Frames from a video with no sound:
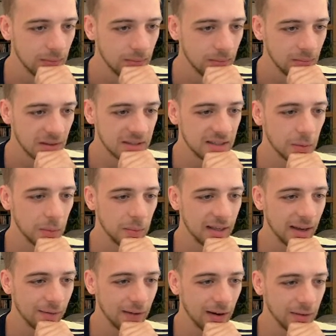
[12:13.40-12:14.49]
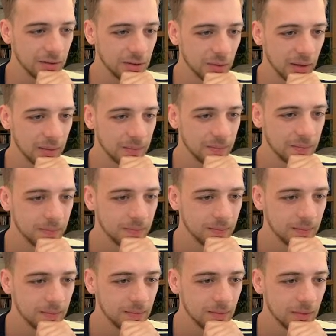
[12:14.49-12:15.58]
Let's see when we get round to it.
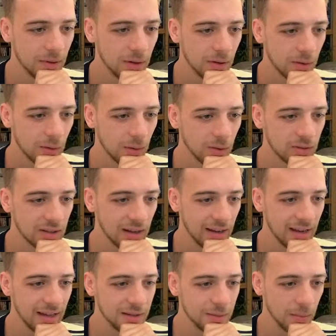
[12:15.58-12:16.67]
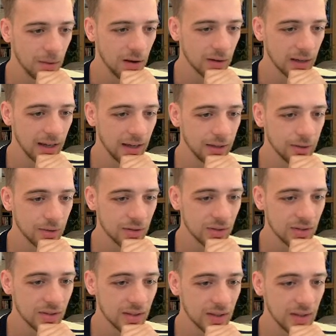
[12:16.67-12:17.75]
Or tight end, Mark Andrews is
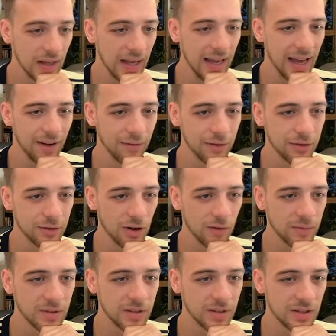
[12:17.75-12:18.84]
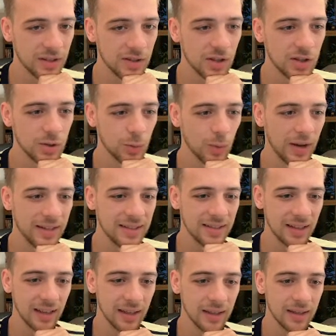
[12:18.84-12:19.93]
still there. Average draft position is
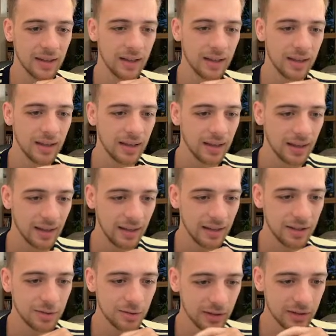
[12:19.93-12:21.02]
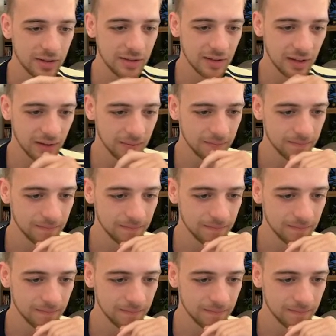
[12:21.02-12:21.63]
20. Interesting.